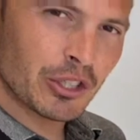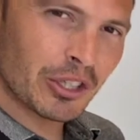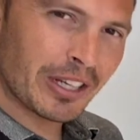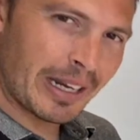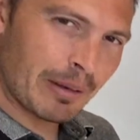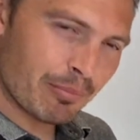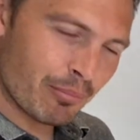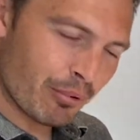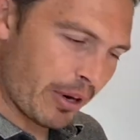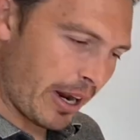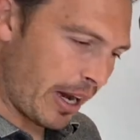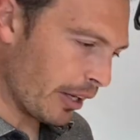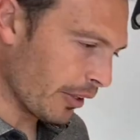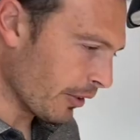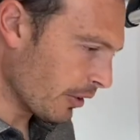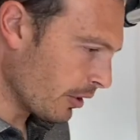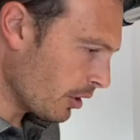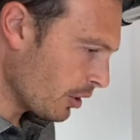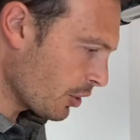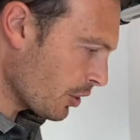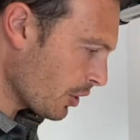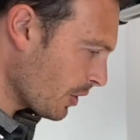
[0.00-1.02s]
to get brown,
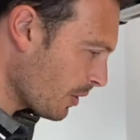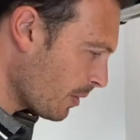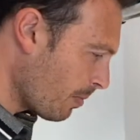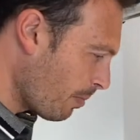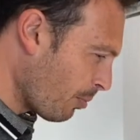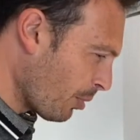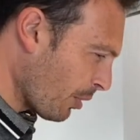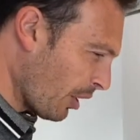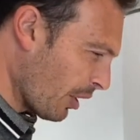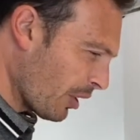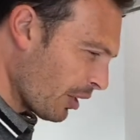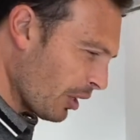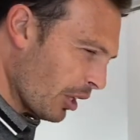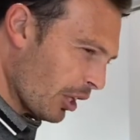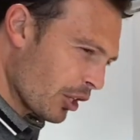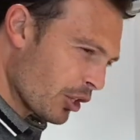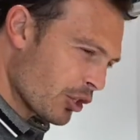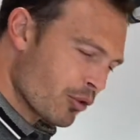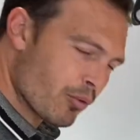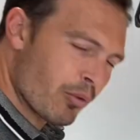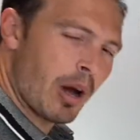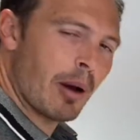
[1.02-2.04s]
just put a, a
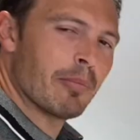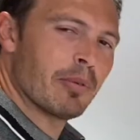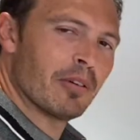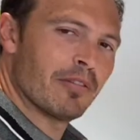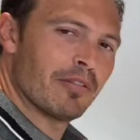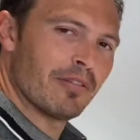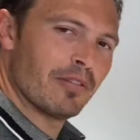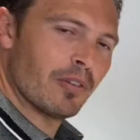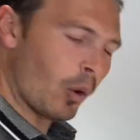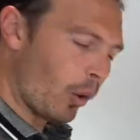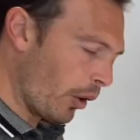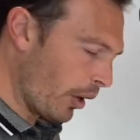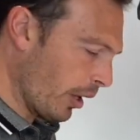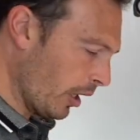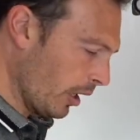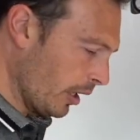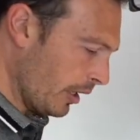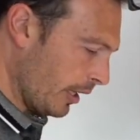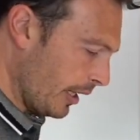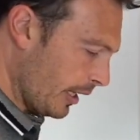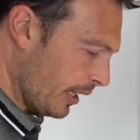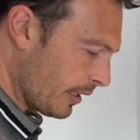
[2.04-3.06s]
drop of
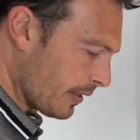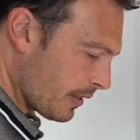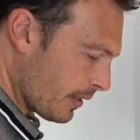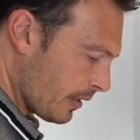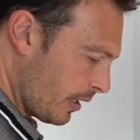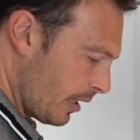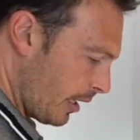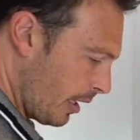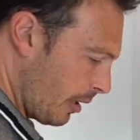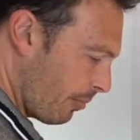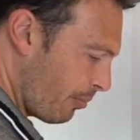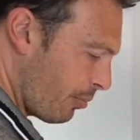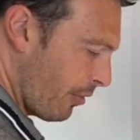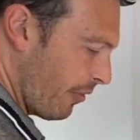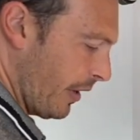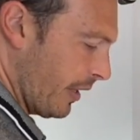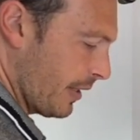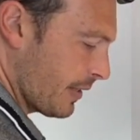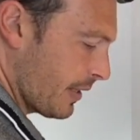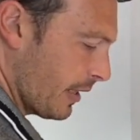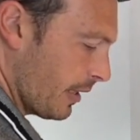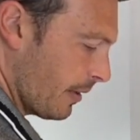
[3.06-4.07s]
oil in it and it
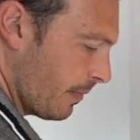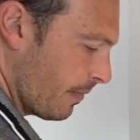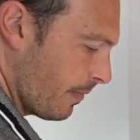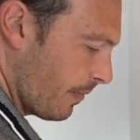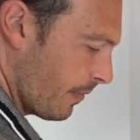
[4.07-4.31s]
prevents it.